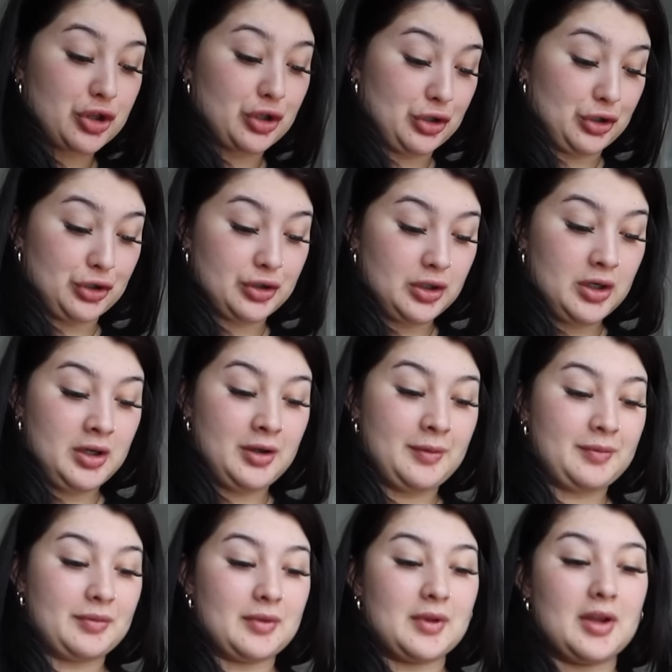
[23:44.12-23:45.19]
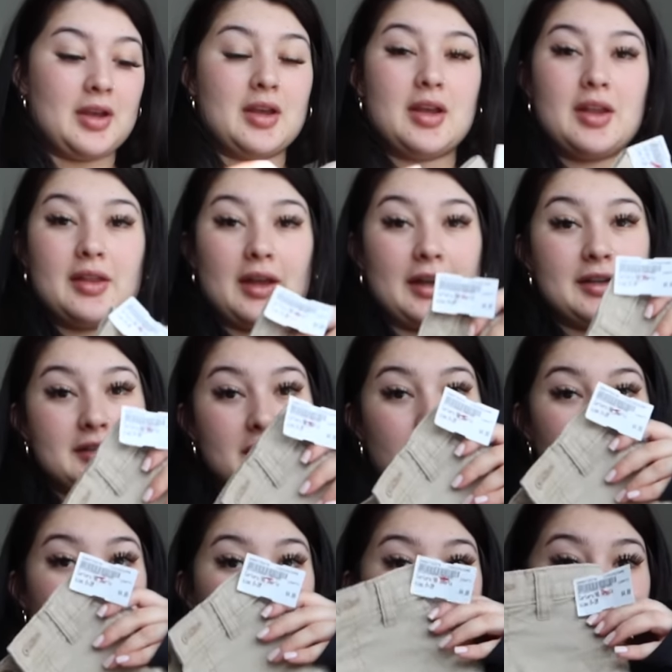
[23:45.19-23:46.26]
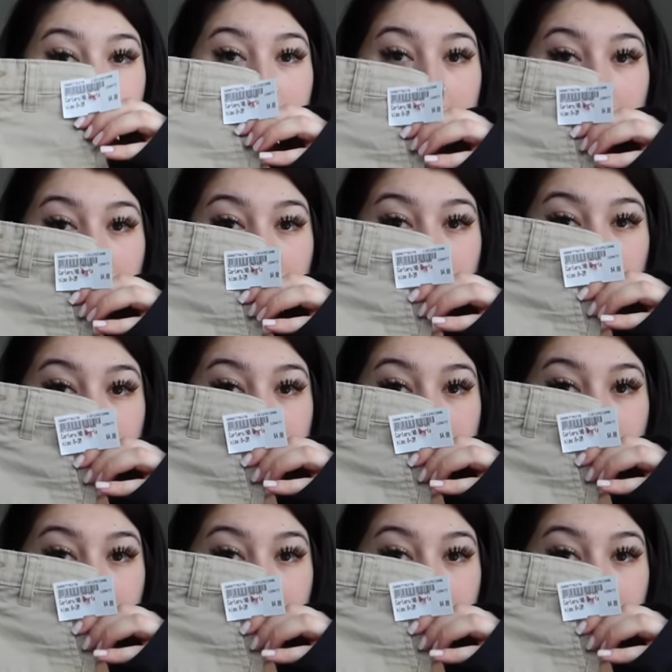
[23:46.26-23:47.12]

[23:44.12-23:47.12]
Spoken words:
3rd. That is pretty